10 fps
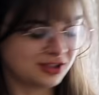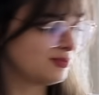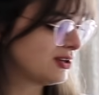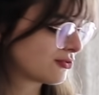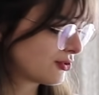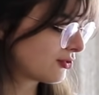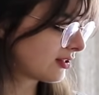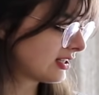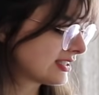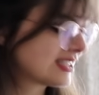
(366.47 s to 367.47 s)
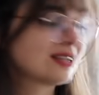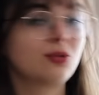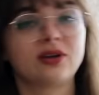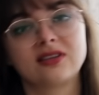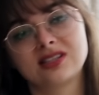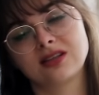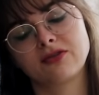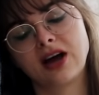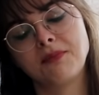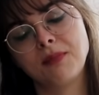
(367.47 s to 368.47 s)
to be ruthless with the stuff
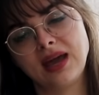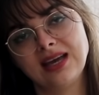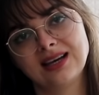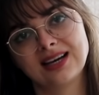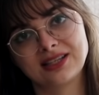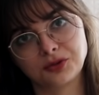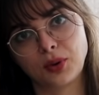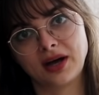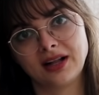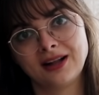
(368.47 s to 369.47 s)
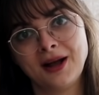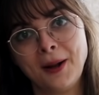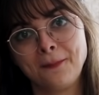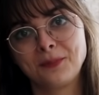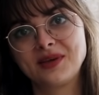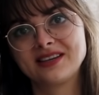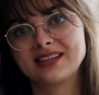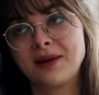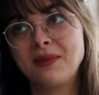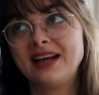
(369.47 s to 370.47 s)
I make as well because
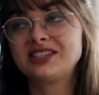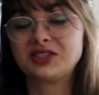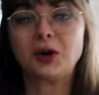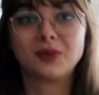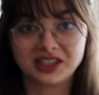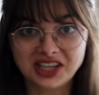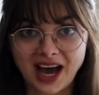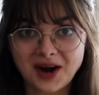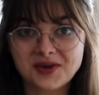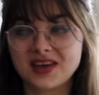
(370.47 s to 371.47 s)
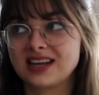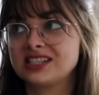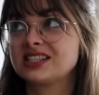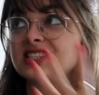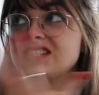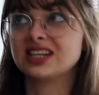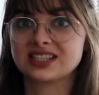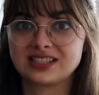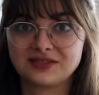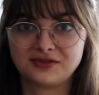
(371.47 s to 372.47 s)
I make so much now that it just
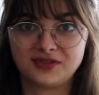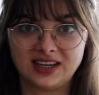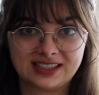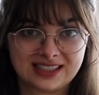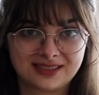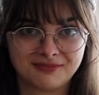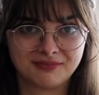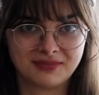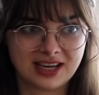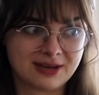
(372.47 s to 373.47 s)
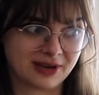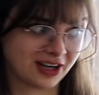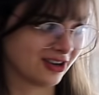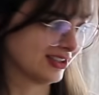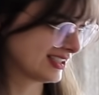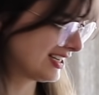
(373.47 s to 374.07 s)
doesn't fit in my closet